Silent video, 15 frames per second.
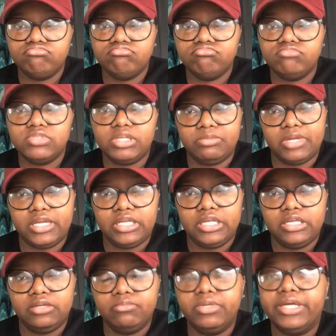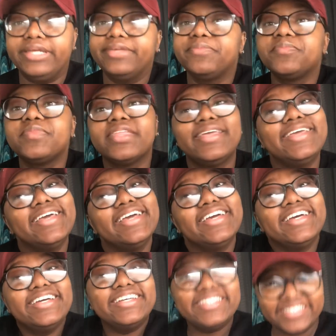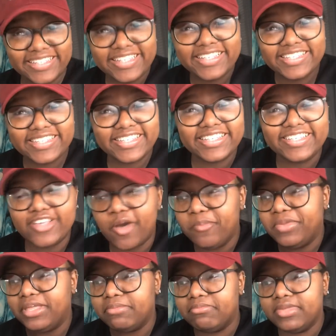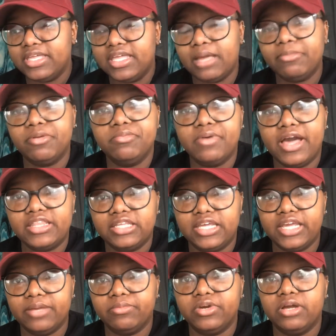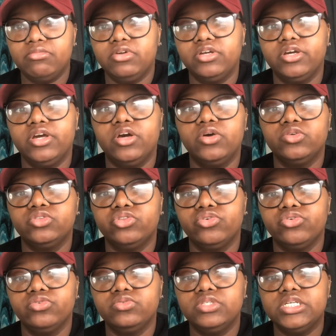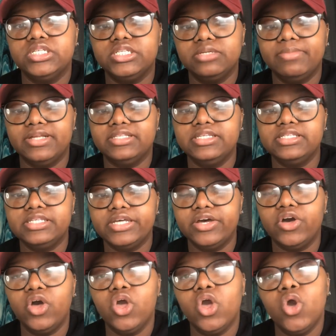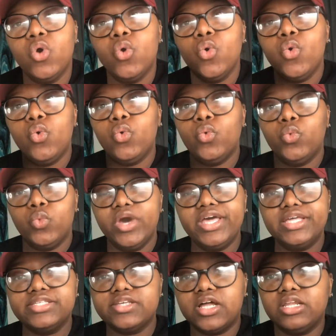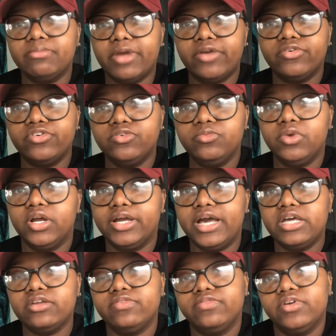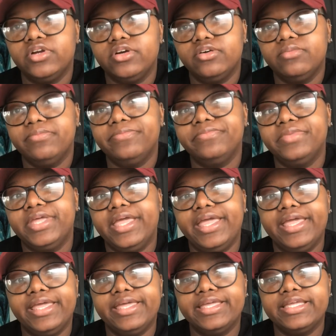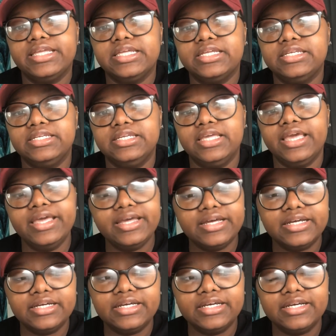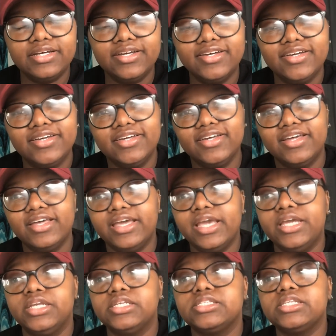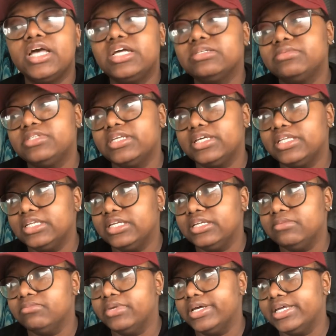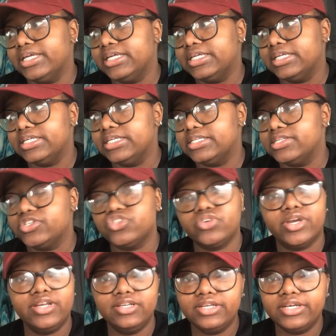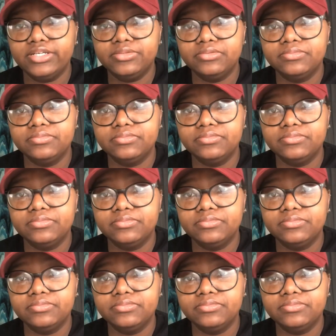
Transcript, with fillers: something like that but this is gonna be me i'm gonna be behind the camera i'm gonna go through detail by detail what is all in my room where I got it from and yeah and it's not 100% clean but it is straightened up